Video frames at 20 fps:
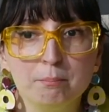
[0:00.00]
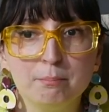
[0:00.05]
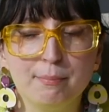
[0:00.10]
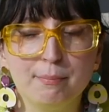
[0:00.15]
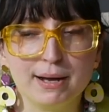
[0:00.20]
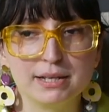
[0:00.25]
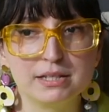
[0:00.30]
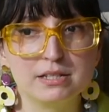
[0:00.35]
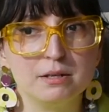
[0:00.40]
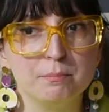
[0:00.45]

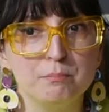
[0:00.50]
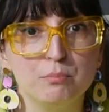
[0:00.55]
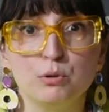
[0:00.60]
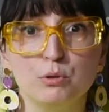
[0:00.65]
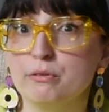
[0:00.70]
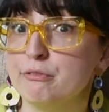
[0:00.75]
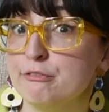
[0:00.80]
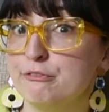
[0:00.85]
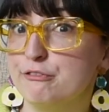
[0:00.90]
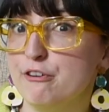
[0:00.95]
but she
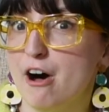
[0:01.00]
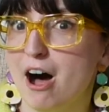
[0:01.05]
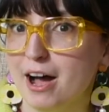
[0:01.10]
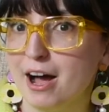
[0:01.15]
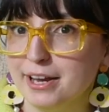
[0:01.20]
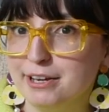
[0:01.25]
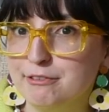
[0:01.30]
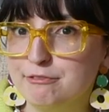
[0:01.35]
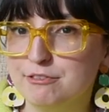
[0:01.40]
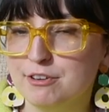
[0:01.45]
put
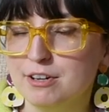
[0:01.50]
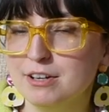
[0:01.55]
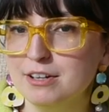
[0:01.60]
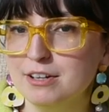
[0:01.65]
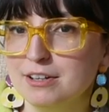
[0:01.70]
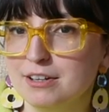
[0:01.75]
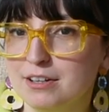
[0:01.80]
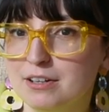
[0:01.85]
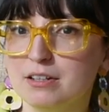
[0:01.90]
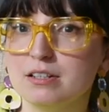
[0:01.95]
5.
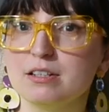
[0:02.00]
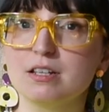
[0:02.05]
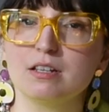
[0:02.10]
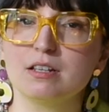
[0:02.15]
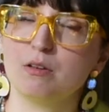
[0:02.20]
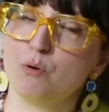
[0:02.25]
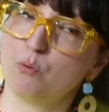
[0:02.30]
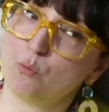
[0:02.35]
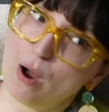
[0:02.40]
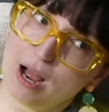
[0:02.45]
So
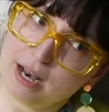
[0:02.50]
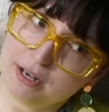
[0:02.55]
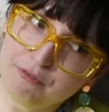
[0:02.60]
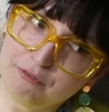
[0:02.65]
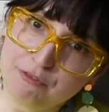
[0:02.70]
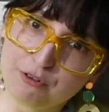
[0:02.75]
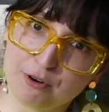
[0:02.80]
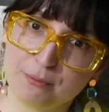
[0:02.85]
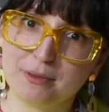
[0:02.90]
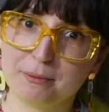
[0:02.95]
1
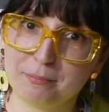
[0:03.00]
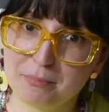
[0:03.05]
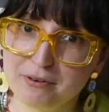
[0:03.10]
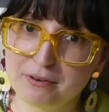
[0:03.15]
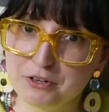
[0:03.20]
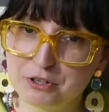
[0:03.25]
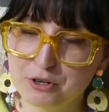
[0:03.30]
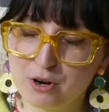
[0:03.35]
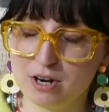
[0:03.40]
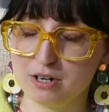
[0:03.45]
from the
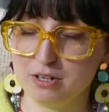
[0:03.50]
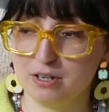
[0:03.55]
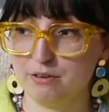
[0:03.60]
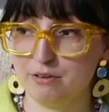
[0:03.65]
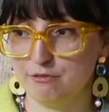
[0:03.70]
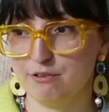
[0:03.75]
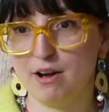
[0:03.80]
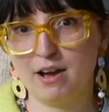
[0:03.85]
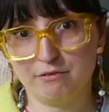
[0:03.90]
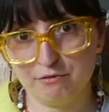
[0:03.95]
previous card
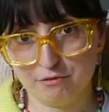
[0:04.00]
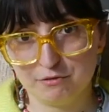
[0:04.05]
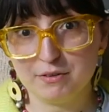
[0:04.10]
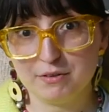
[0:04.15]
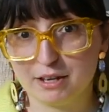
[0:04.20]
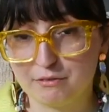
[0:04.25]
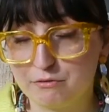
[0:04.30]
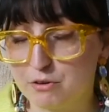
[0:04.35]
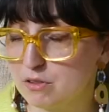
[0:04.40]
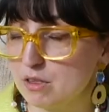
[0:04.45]
and 5
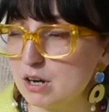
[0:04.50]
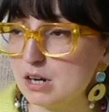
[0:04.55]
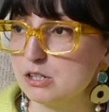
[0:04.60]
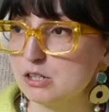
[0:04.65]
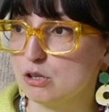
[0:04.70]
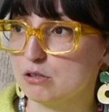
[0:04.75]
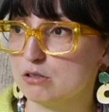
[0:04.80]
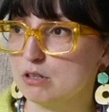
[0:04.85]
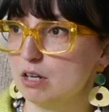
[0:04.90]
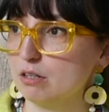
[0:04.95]
from there.
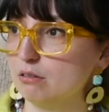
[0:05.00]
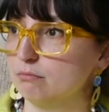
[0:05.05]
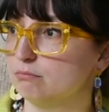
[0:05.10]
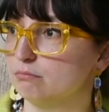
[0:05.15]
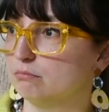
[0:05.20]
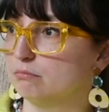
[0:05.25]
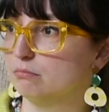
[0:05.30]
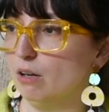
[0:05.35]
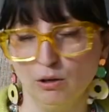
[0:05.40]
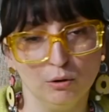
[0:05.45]
So I was like,
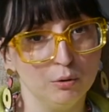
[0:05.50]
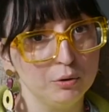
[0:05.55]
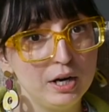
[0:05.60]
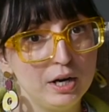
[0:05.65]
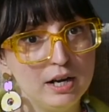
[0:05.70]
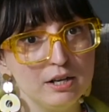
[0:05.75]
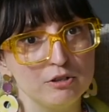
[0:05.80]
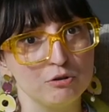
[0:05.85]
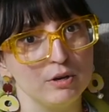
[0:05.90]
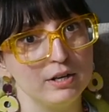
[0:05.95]

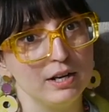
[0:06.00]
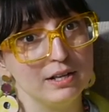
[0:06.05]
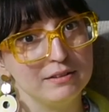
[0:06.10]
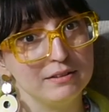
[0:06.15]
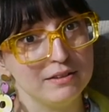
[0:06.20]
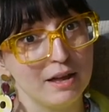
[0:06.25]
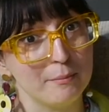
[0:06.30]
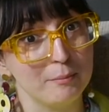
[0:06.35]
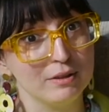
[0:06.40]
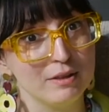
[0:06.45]
okay, so I
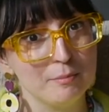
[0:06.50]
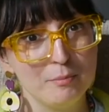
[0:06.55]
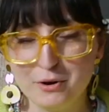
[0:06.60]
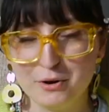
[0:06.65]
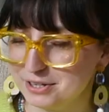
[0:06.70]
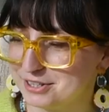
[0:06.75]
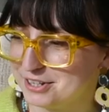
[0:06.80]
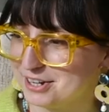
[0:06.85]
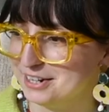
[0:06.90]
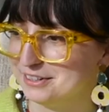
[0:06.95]
get double the
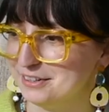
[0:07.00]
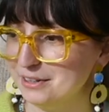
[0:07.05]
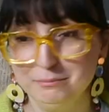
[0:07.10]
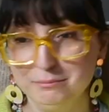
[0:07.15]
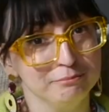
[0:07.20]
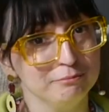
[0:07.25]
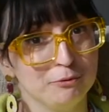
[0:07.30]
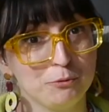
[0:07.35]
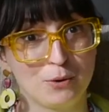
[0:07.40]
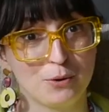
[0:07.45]
points, kind of.
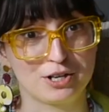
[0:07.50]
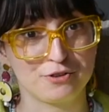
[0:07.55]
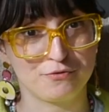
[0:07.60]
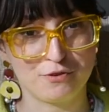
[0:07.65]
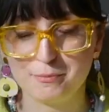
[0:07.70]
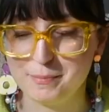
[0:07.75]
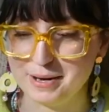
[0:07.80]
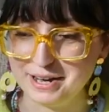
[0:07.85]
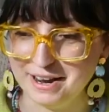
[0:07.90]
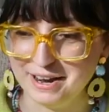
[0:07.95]
Worked
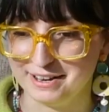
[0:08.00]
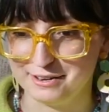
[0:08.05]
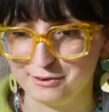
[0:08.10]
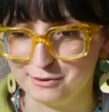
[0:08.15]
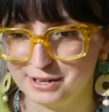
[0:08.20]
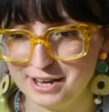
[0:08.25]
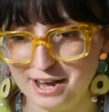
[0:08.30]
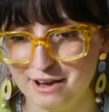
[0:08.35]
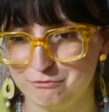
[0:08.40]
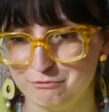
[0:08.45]
for me. I
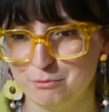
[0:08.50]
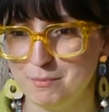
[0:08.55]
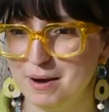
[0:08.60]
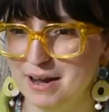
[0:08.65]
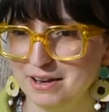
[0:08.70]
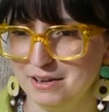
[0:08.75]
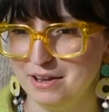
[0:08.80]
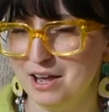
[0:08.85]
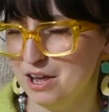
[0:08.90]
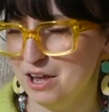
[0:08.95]
only have to
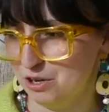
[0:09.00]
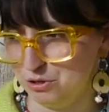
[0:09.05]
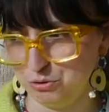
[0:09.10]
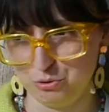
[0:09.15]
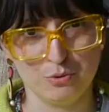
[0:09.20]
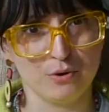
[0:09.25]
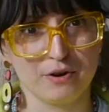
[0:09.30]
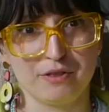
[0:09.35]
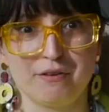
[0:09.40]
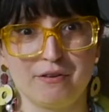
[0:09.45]
buy
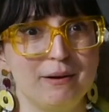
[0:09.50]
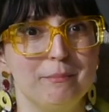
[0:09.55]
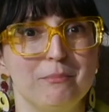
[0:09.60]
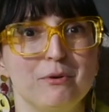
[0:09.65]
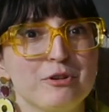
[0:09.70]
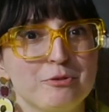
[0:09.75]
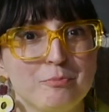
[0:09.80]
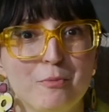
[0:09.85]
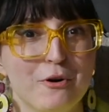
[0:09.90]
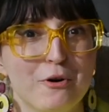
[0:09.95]
2 or 3
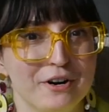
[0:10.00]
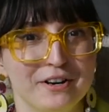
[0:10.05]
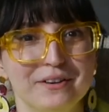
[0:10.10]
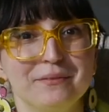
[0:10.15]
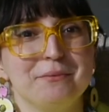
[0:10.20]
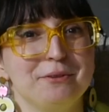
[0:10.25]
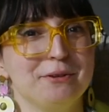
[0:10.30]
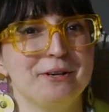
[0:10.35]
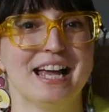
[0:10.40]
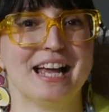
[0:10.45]
books more
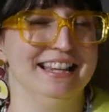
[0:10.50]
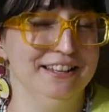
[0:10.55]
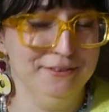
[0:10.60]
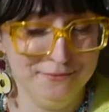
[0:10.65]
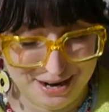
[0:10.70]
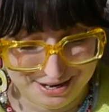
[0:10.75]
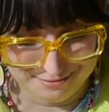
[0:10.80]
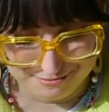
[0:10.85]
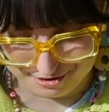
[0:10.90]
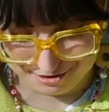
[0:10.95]
to get
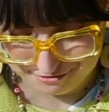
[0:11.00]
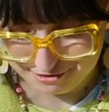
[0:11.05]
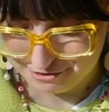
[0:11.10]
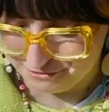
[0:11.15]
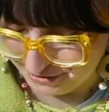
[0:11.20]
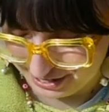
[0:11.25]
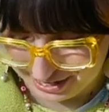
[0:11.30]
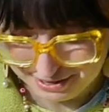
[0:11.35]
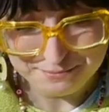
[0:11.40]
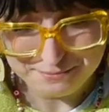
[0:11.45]
1 more for
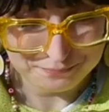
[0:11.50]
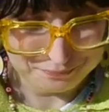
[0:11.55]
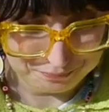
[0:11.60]
free.